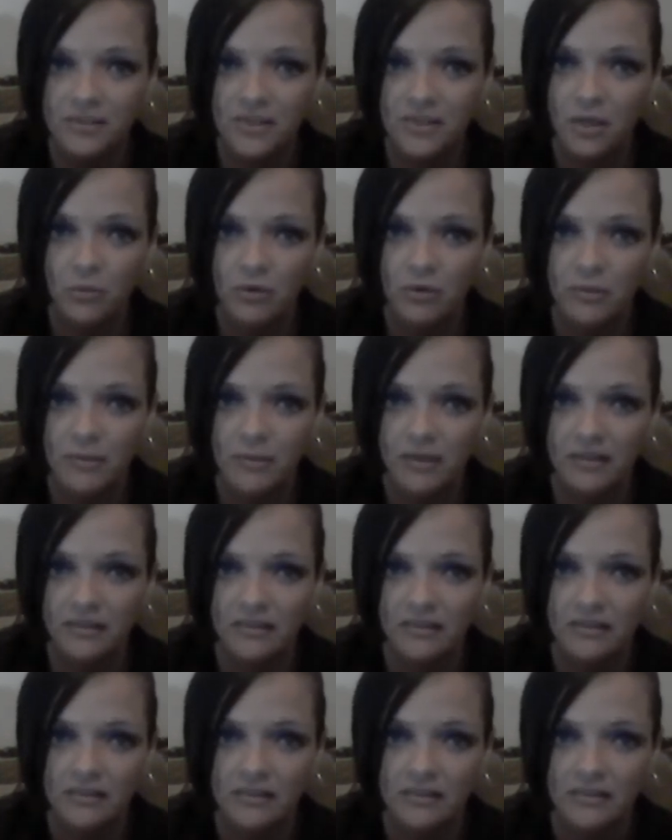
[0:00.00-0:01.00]
There's no
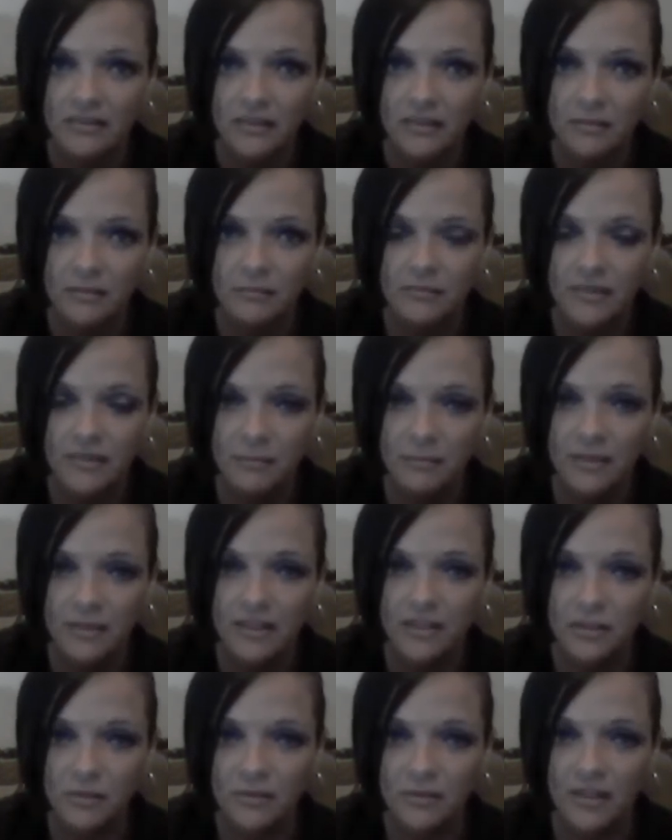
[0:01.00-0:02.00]
women. The the
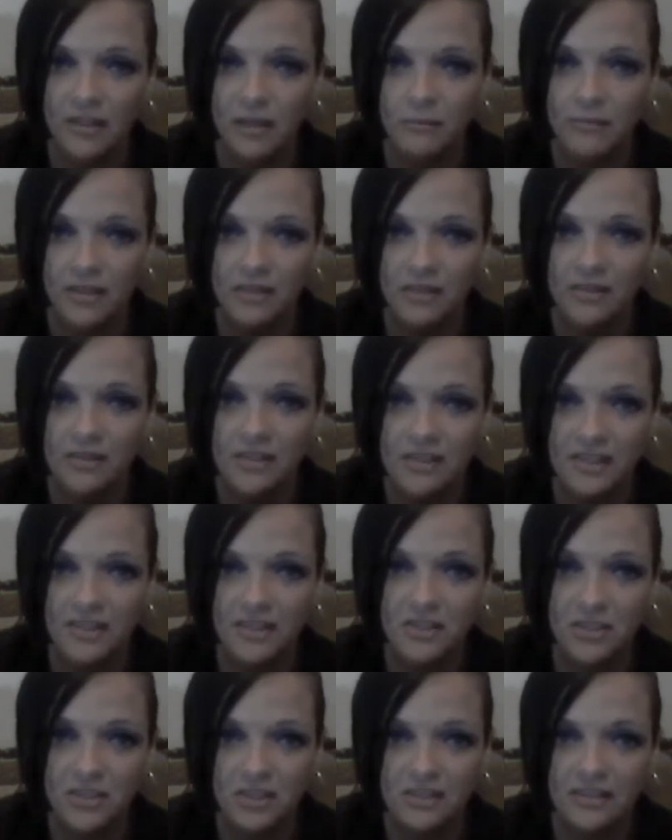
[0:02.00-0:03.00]
men who come there to
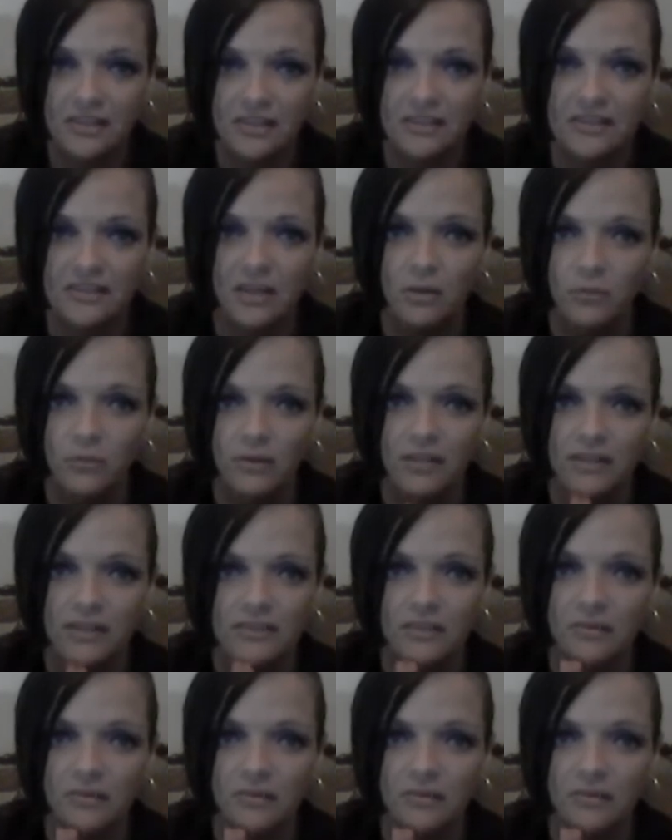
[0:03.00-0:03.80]
teach it is only